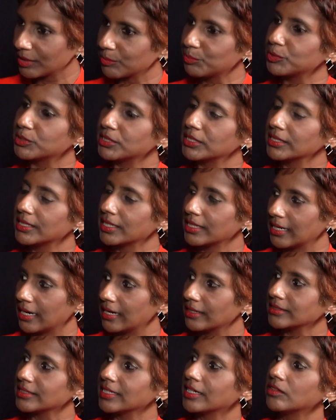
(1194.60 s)
putting their
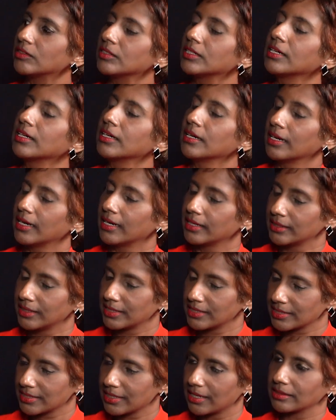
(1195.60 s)
guard down, and
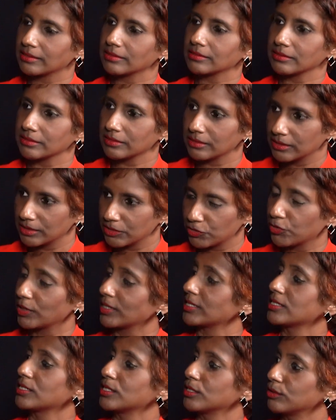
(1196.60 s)
they start
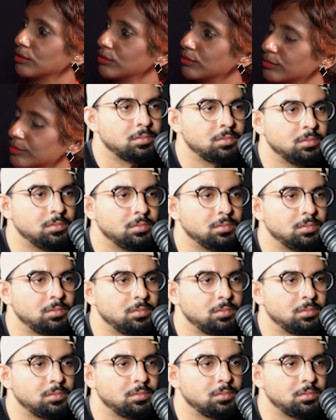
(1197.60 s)
trusting you.
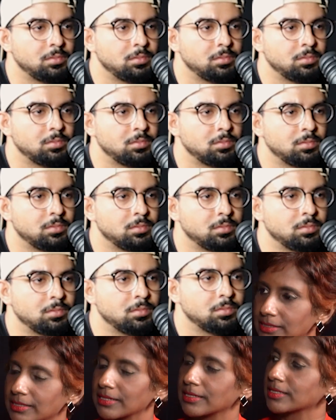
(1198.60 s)
And when the job is
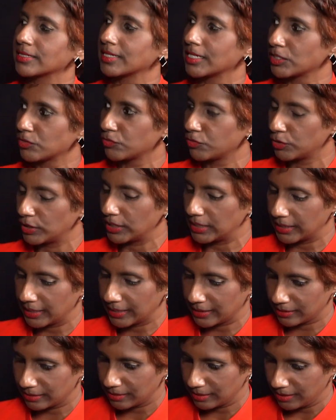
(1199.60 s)
done successfully
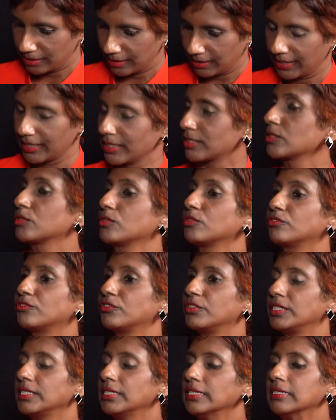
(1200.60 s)
and
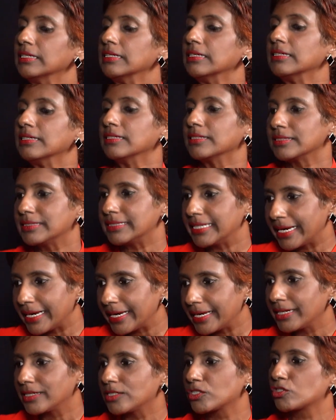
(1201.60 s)
hassle-free,
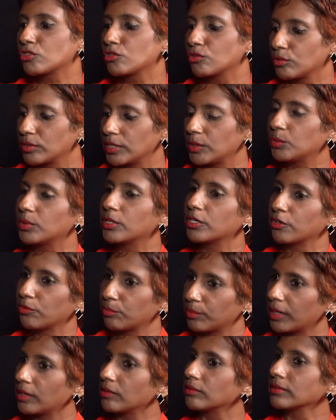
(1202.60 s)
then slowly word
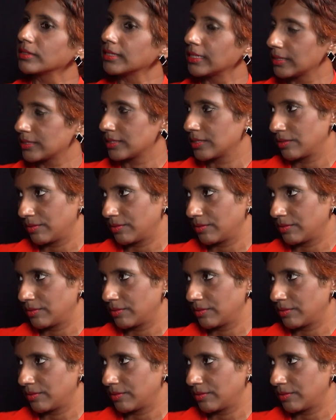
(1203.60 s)
of mouth gets